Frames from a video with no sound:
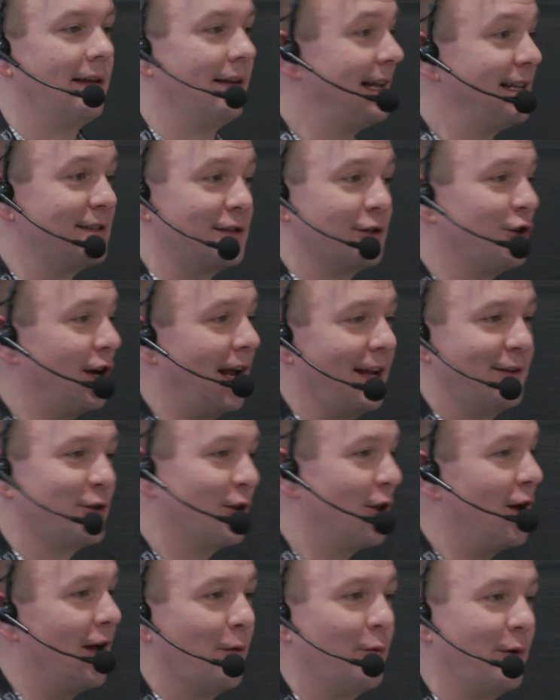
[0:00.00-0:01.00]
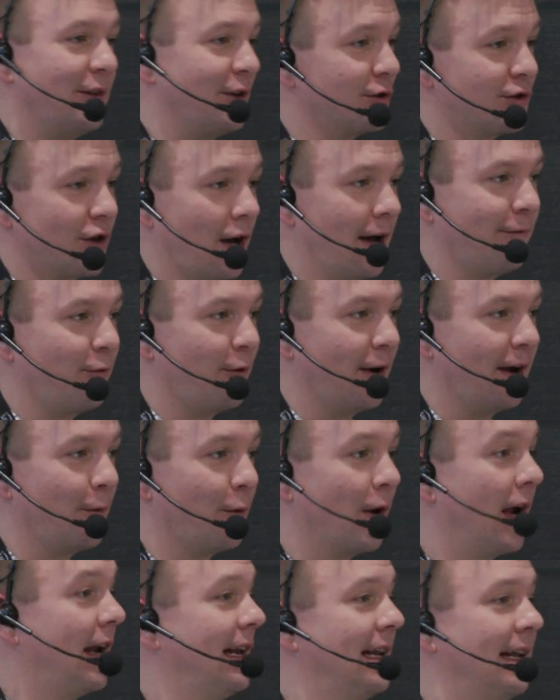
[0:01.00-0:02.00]
needs to change along with your software,
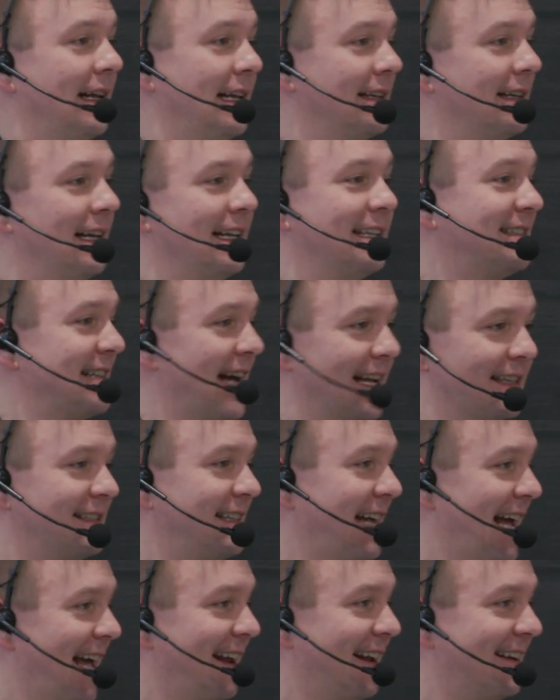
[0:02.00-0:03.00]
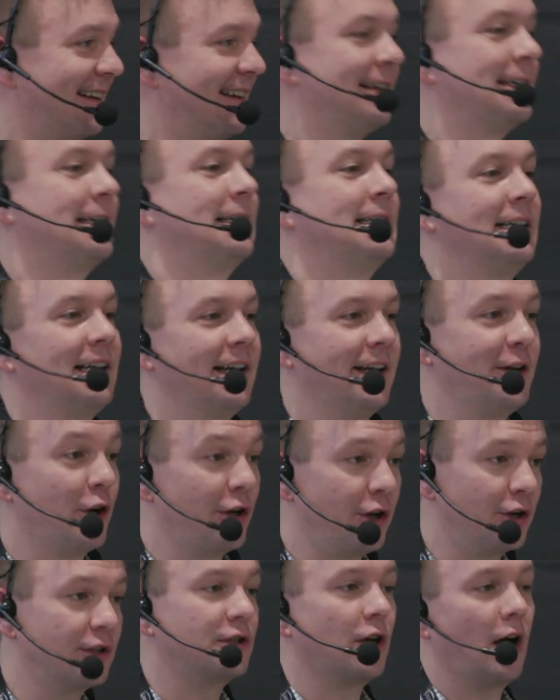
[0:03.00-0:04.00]
right? It, it, it's not static. You know,
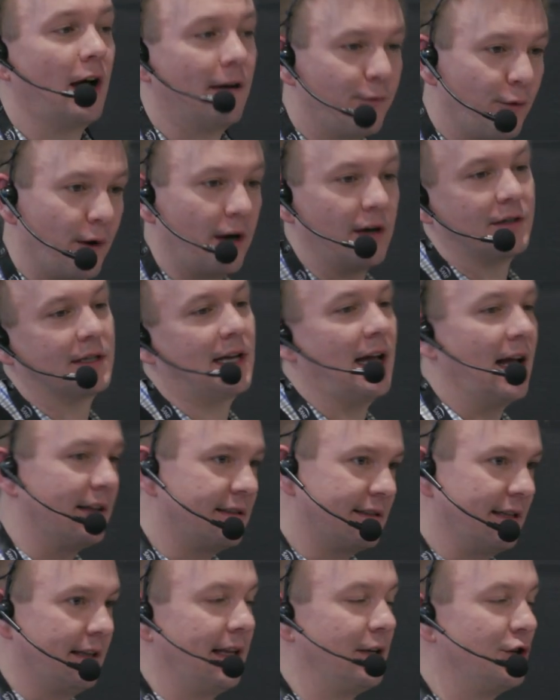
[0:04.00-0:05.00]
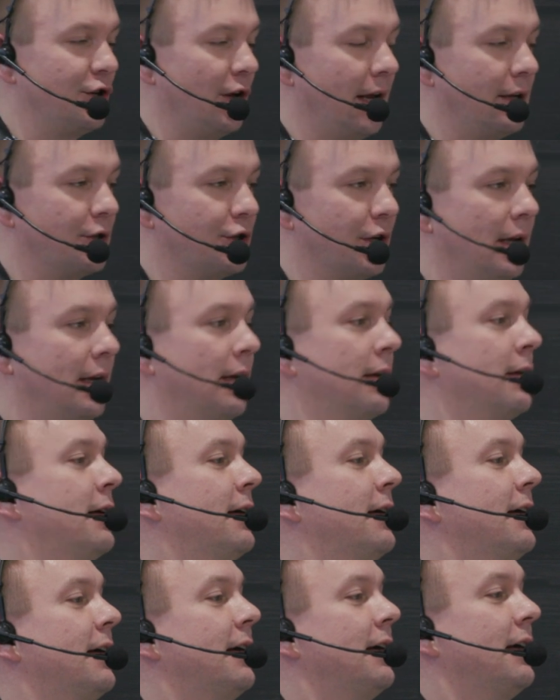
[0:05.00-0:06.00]
your software is constantly changing.
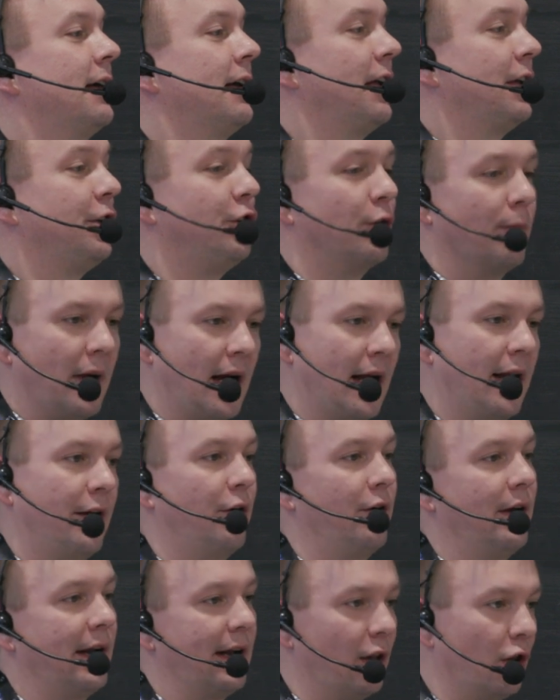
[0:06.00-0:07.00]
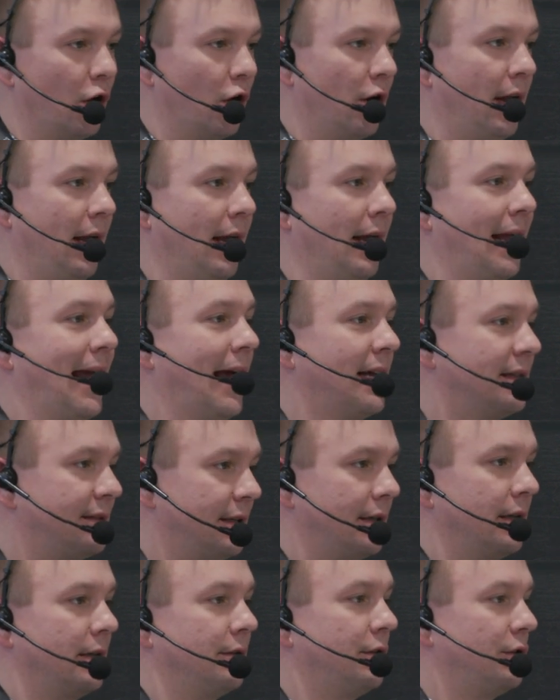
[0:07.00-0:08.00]
Your monitoring and alerting has
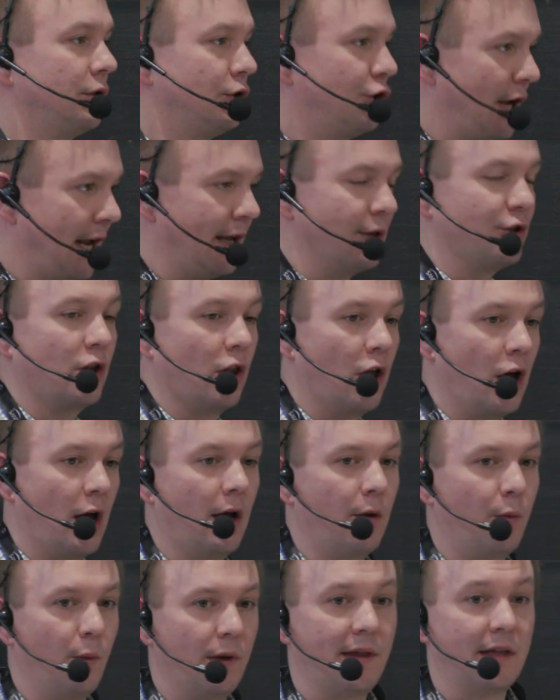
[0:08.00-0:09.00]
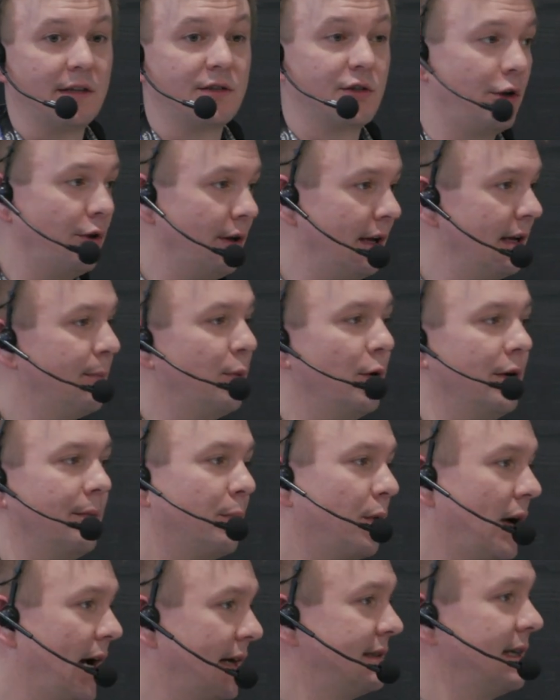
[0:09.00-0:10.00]
to change along with it. So you need to put
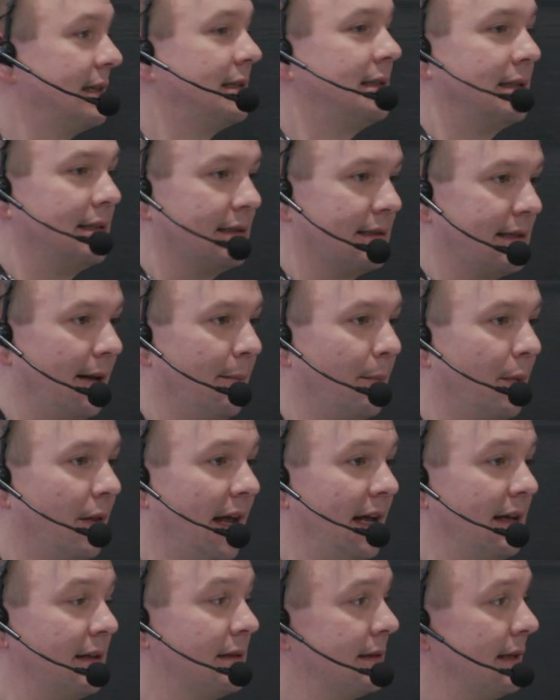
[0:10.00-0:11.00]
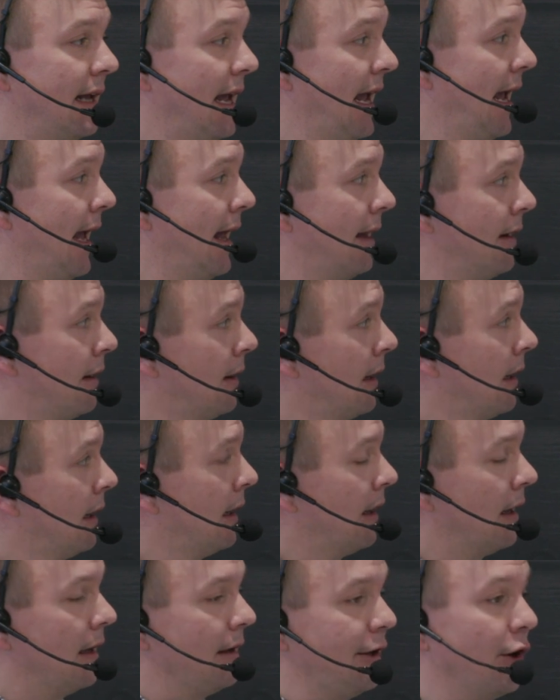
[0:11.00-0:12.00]
processes in place and
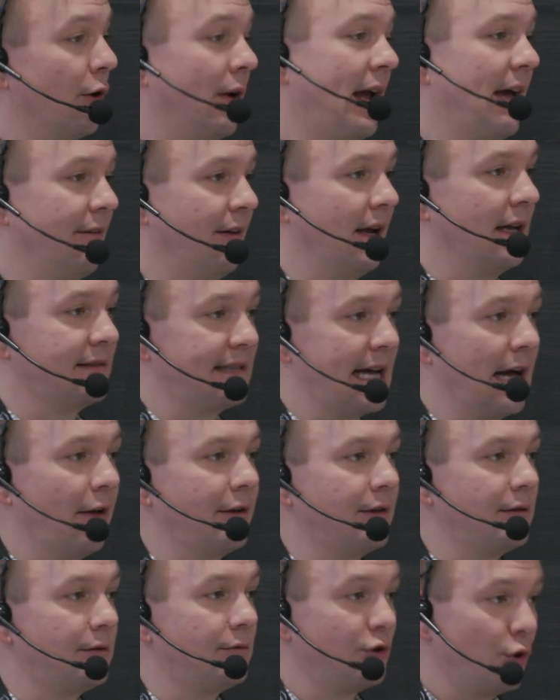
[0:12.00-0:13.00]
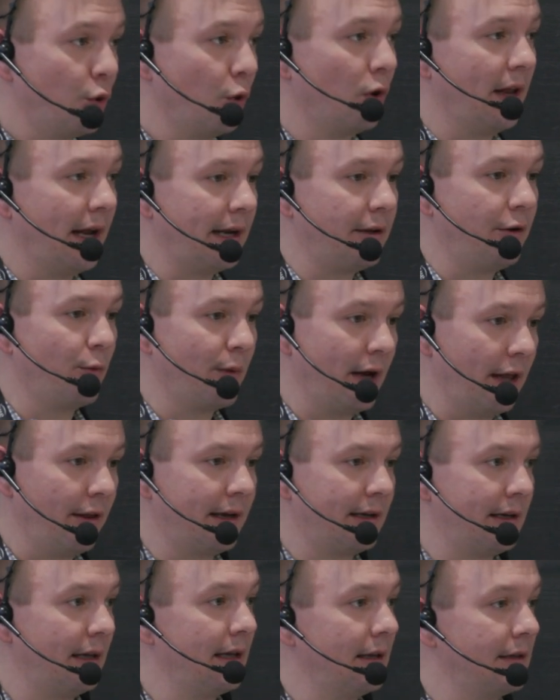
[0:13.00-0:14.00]
you know, having a solid tool like New
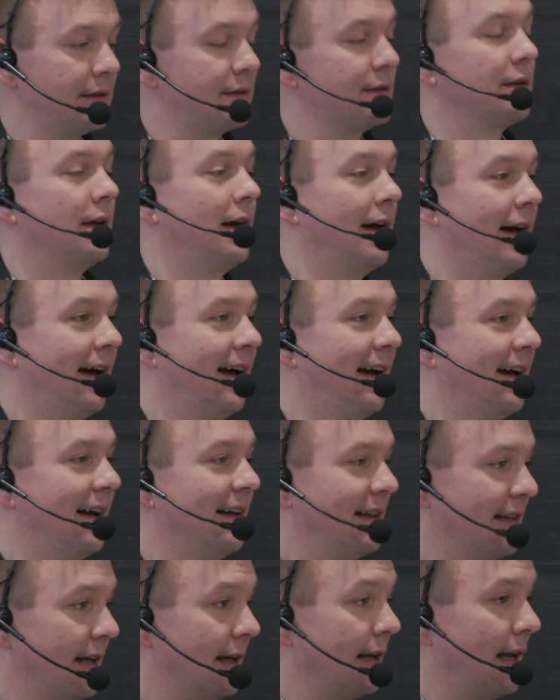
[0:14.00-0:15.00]
Relic is, uh,